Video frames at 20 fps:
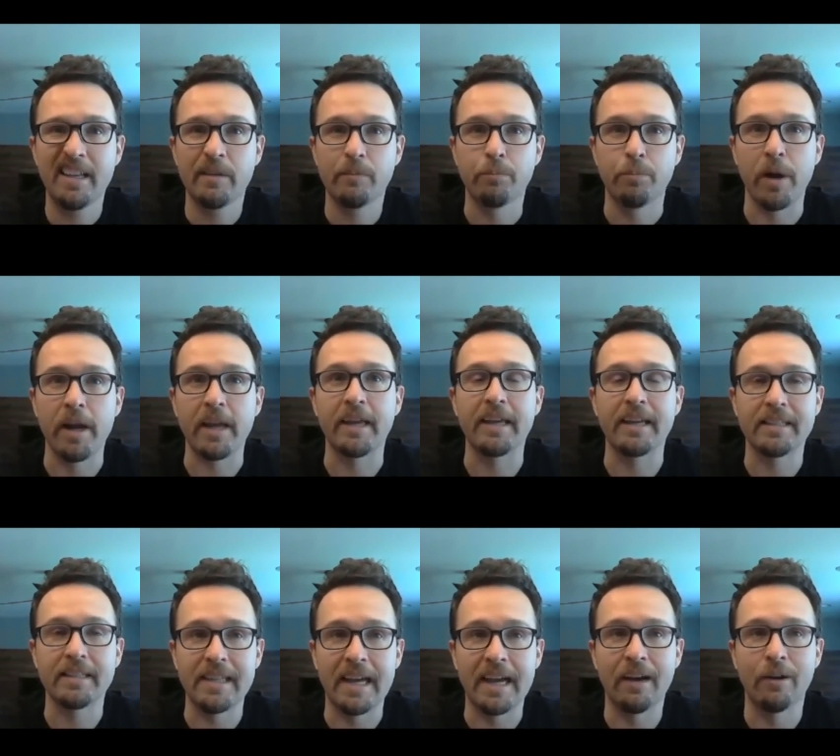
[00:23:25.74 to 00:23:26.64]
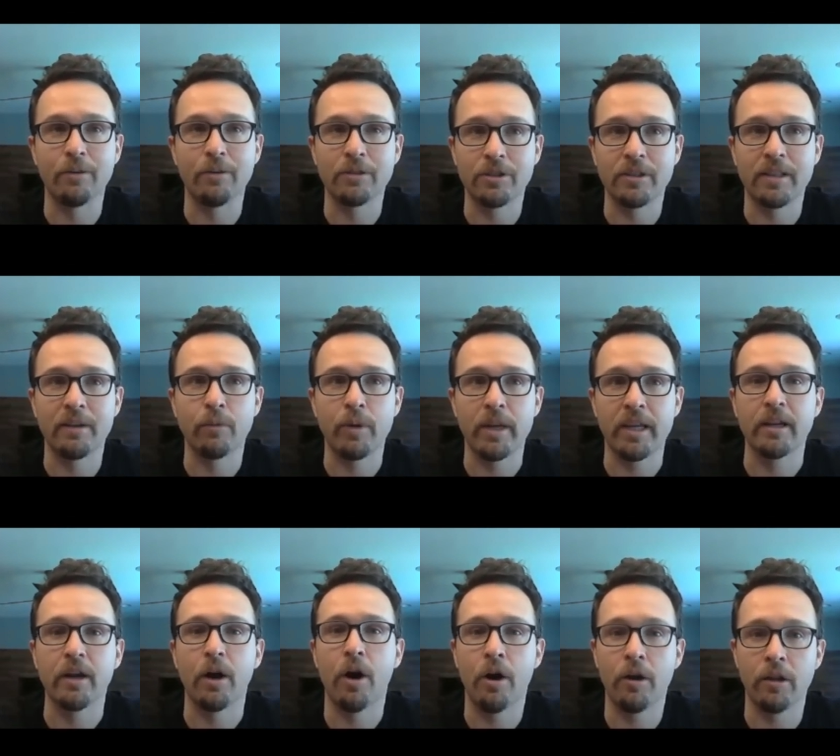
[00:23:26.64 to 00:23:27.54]
breaking it down so that we
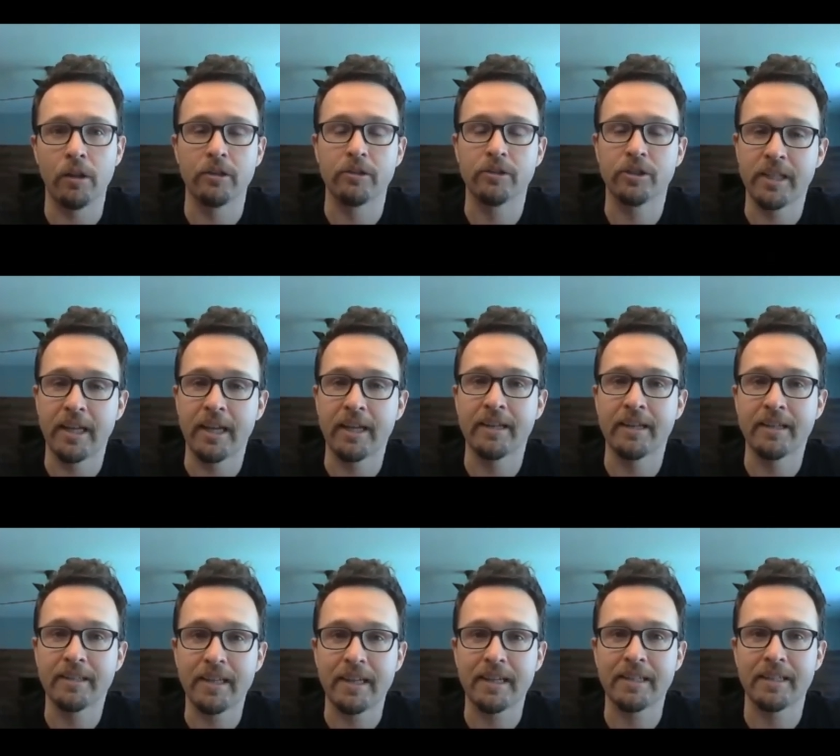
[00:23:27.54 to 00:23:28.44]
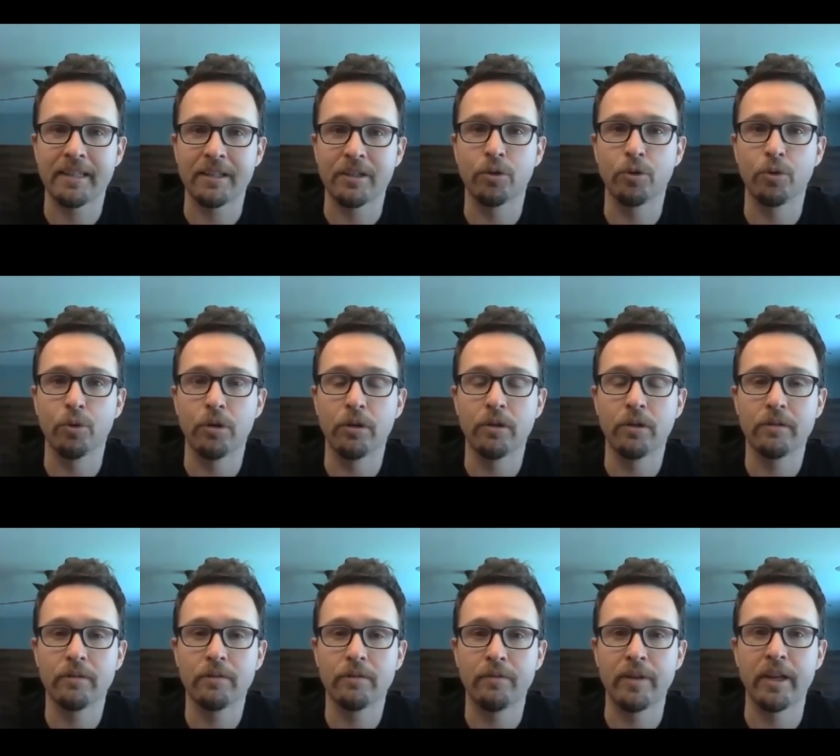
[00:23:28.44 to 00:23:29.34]
can all understand it. I did a
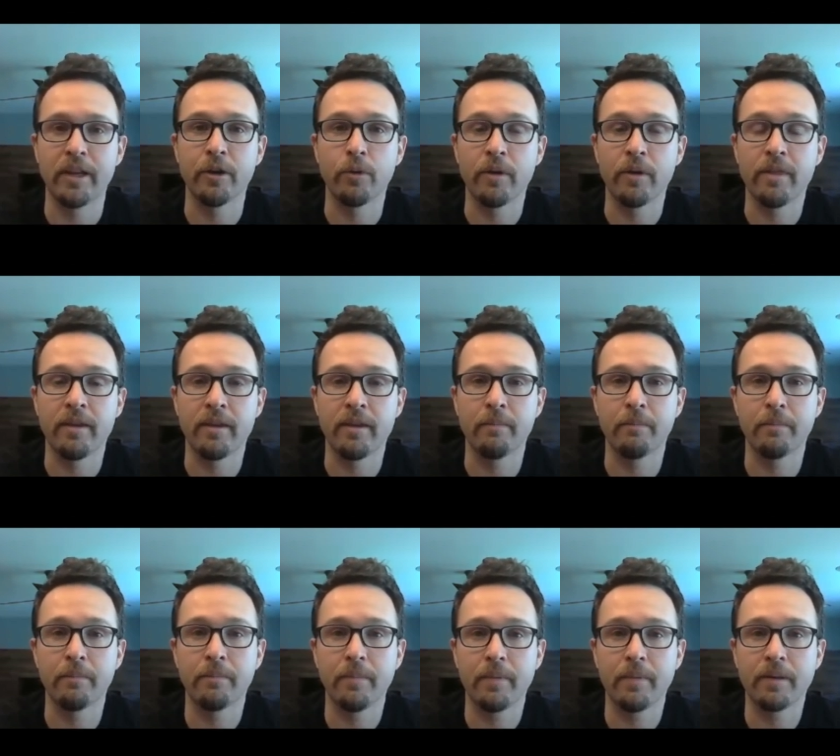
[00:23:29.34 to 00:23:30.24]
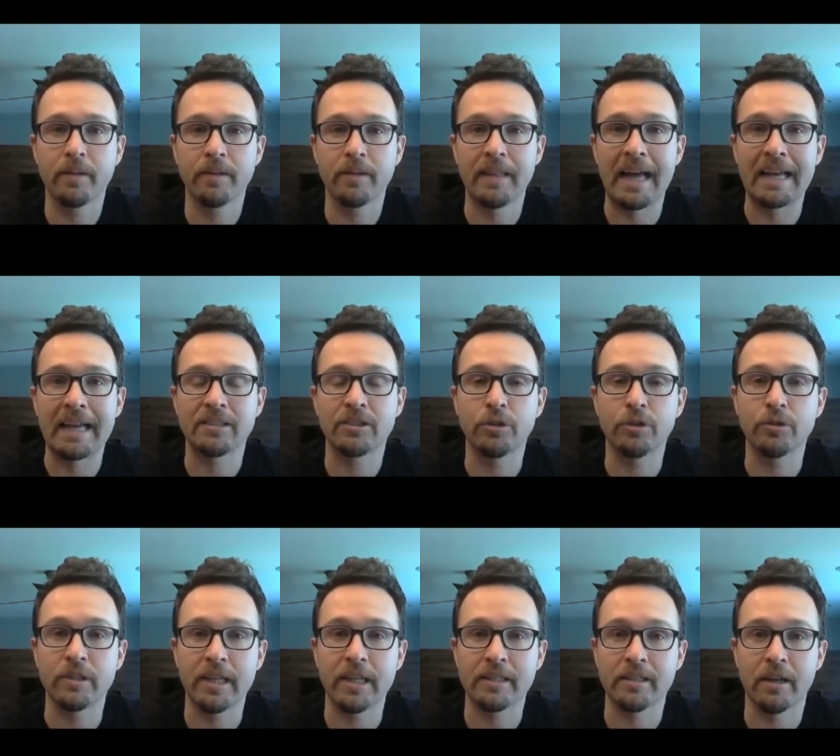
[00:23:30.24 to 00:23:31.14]
cool video with him last
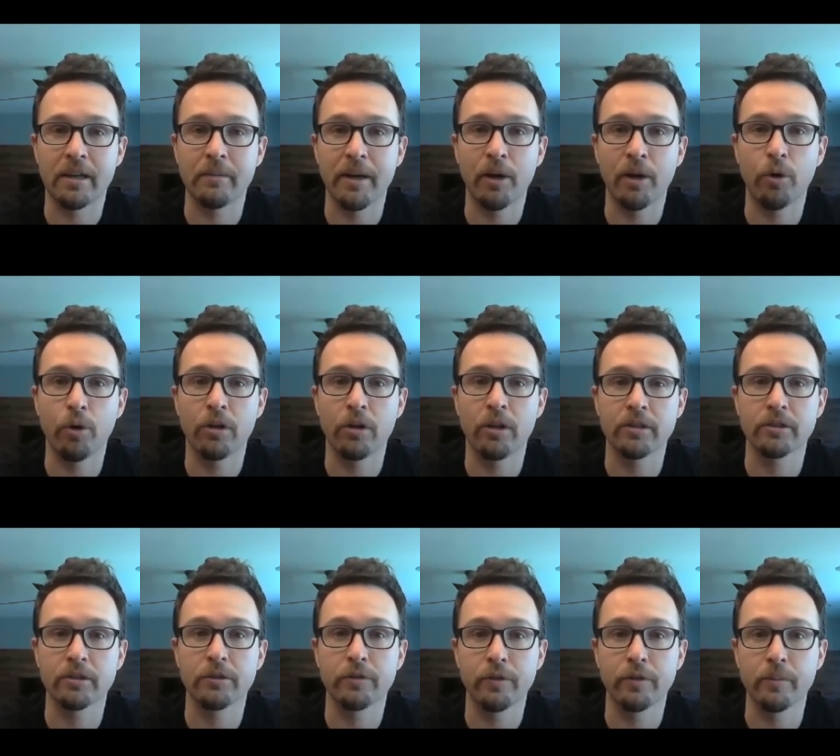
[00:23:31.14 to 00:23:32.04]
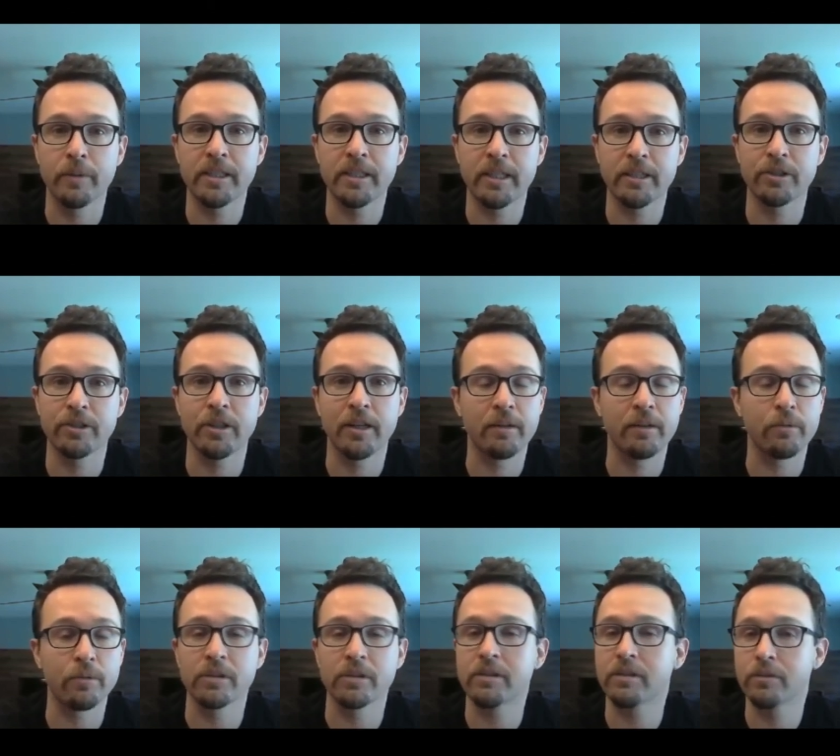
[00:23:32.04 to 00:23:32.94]
Tuesday talking about whole cluster fermentation, and it
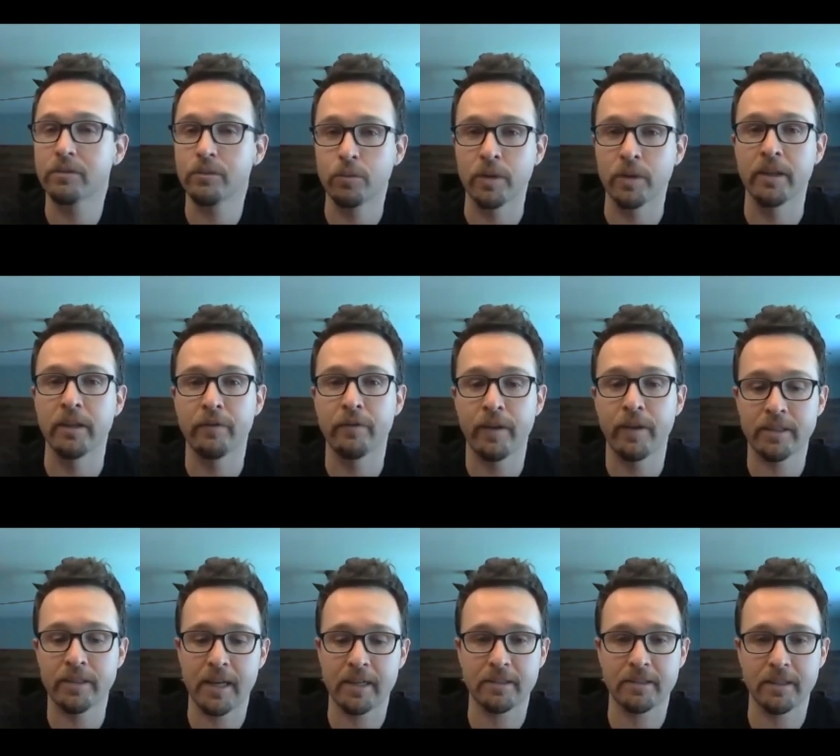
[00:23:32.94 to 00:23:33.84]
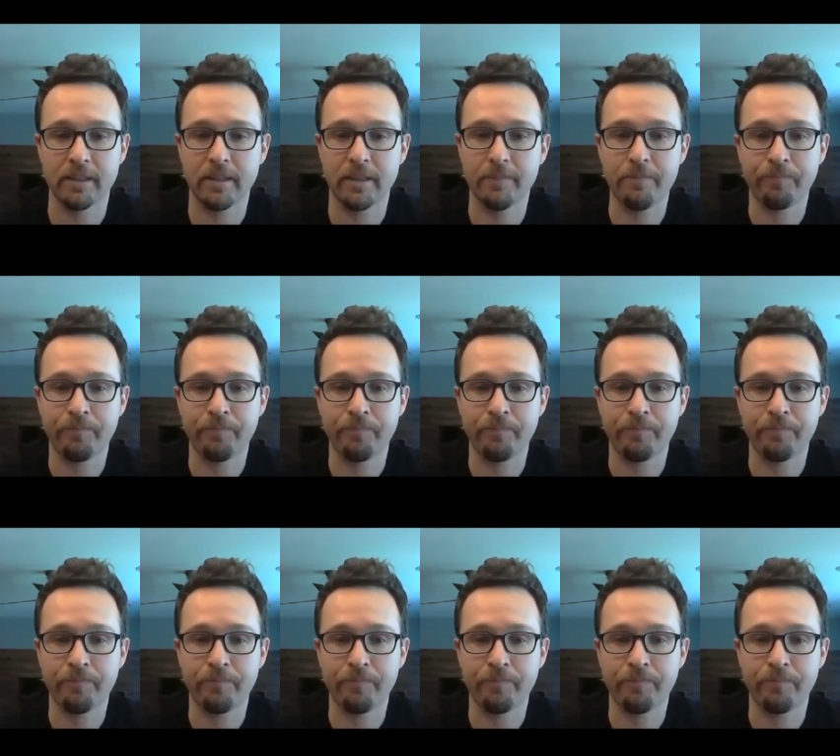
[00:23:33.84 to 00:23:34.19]
was really fantastic.